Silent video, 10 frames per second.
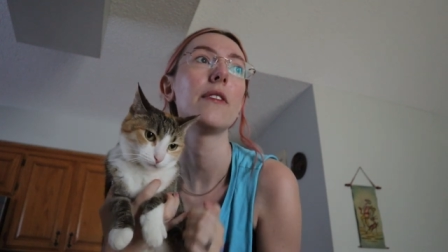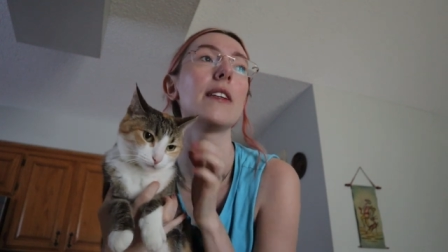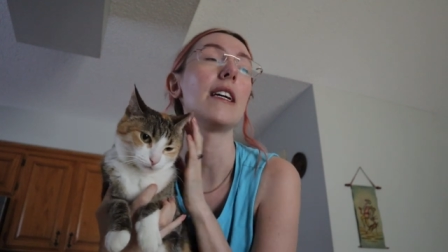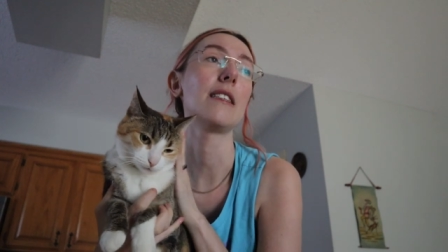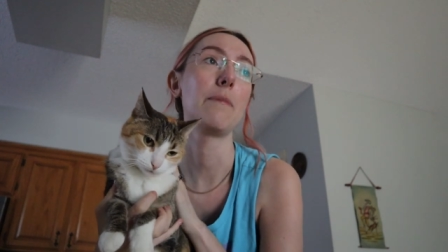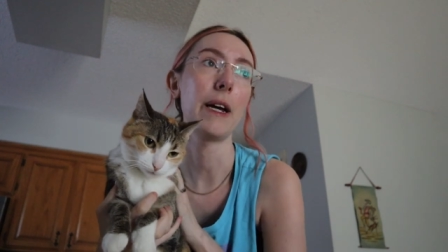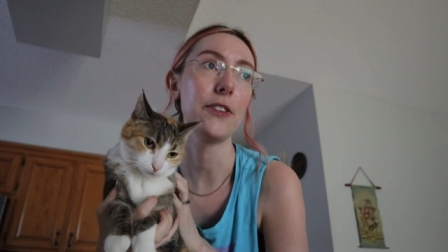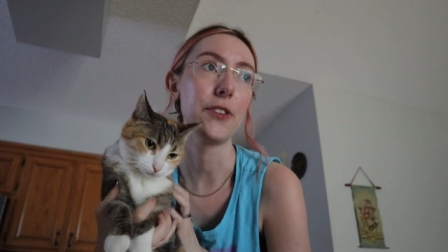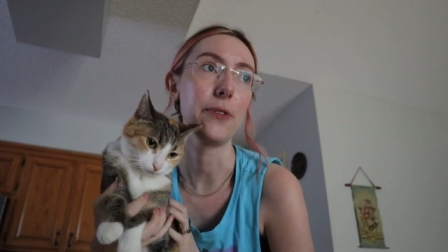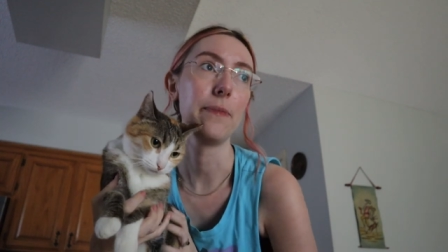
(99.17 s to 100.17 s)
the guest
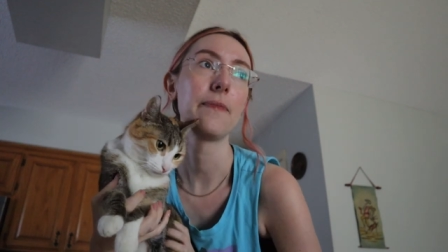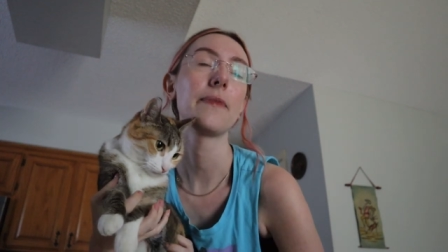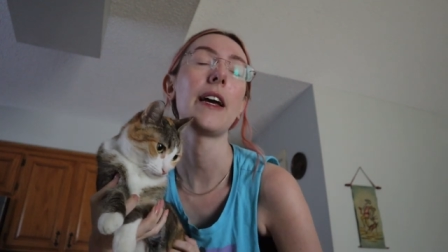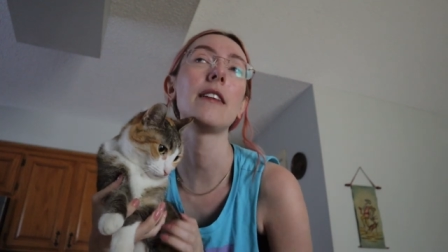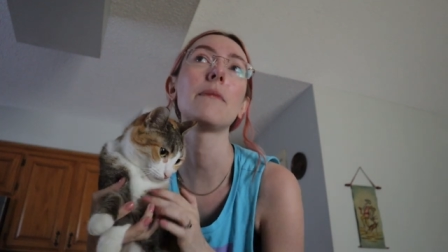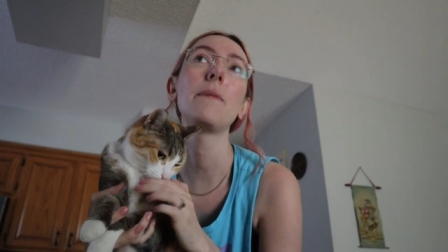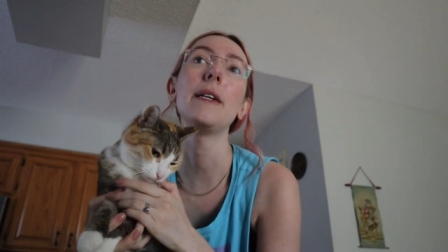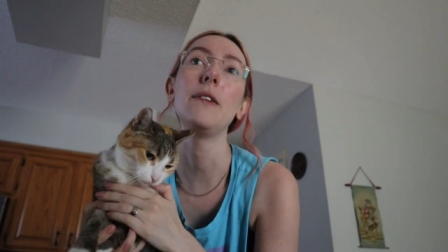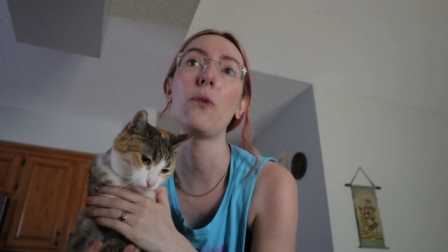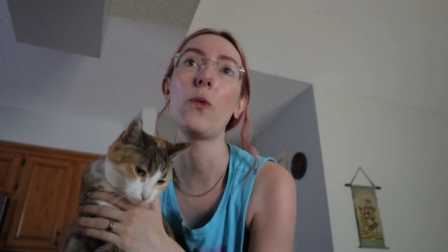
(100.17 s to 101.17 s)
bedroom, has
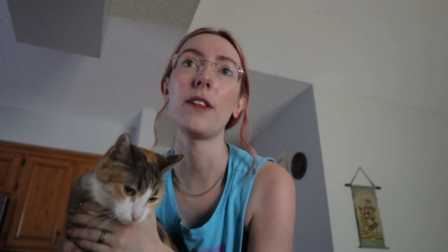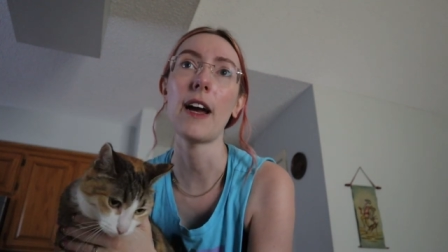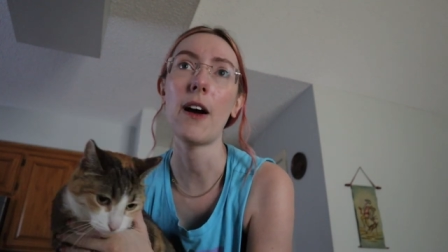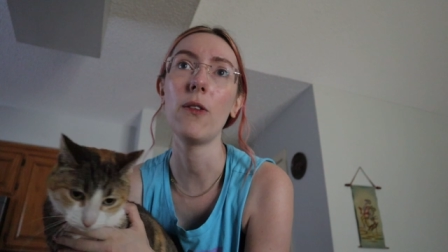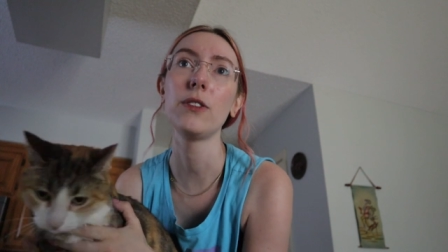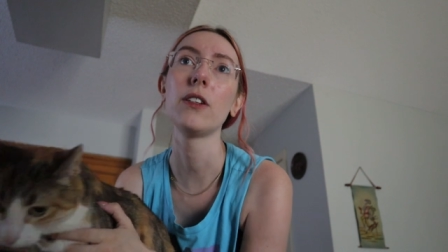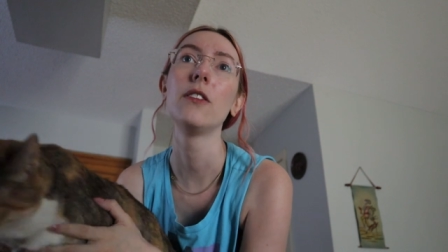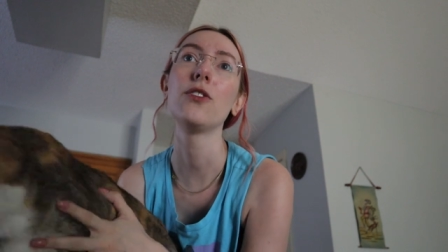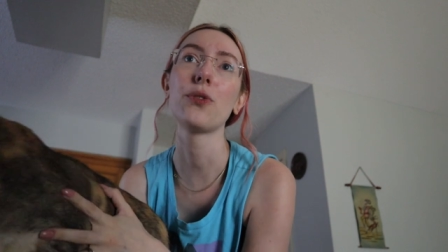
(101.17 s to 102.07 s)
been without